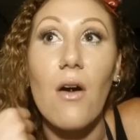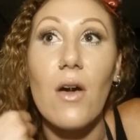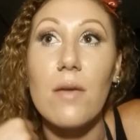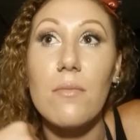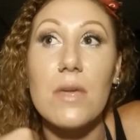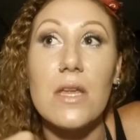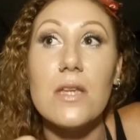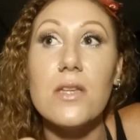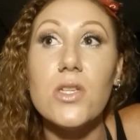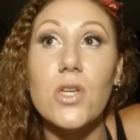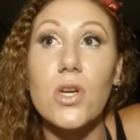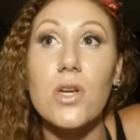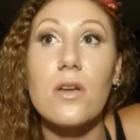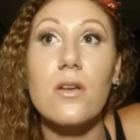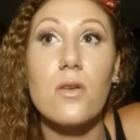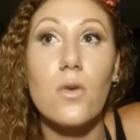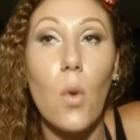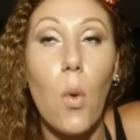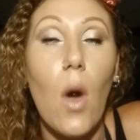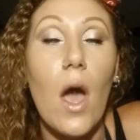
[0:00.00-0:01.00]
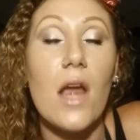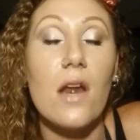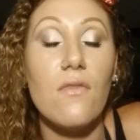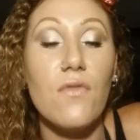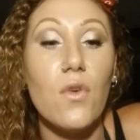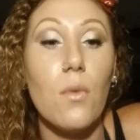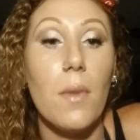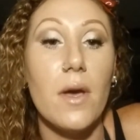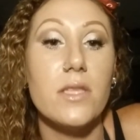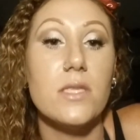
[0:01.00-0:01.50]
I mean, it took quite a
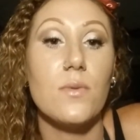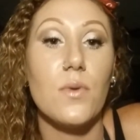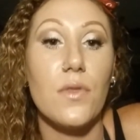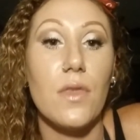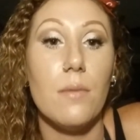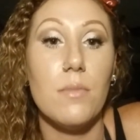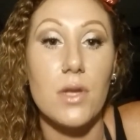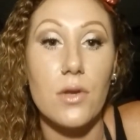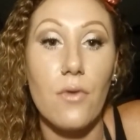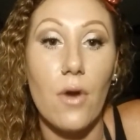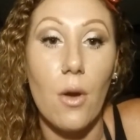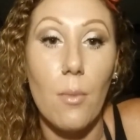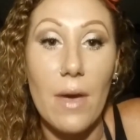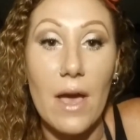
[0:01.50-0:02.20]
few months for them to grow